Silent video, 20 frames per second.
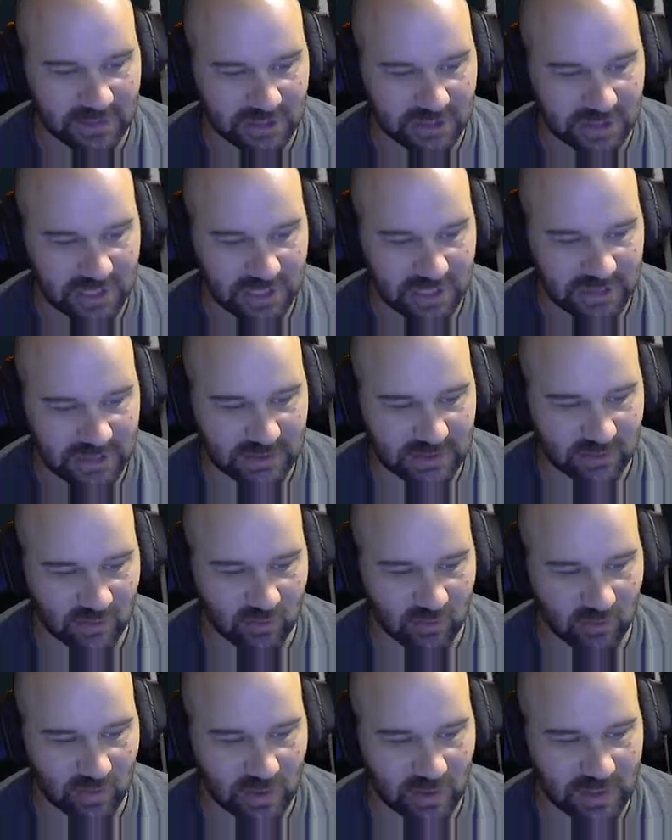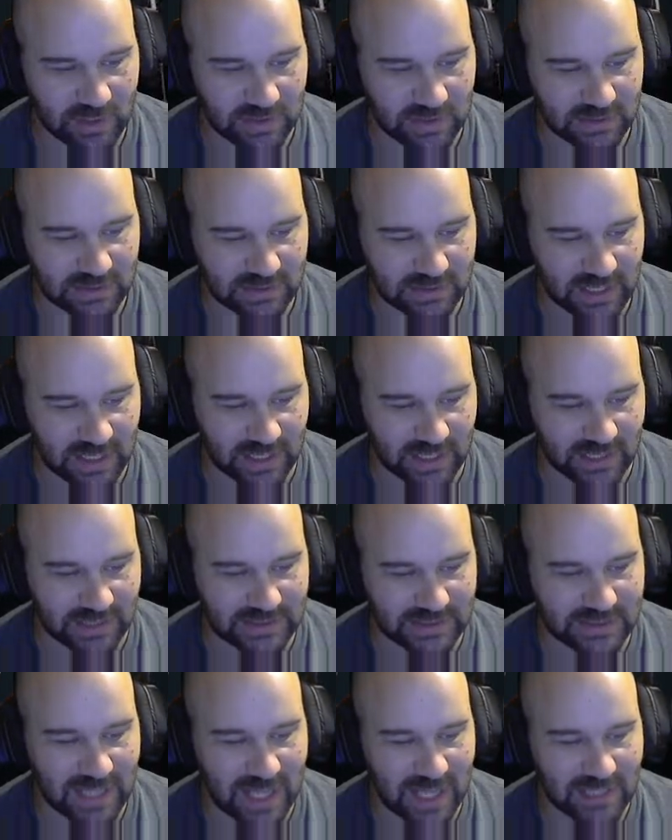Just 1 second. It's
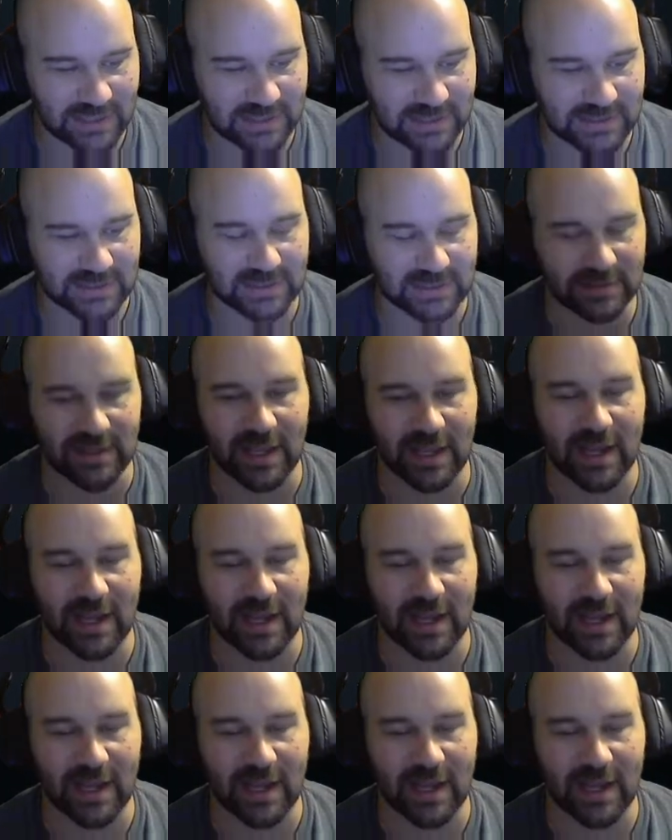got this little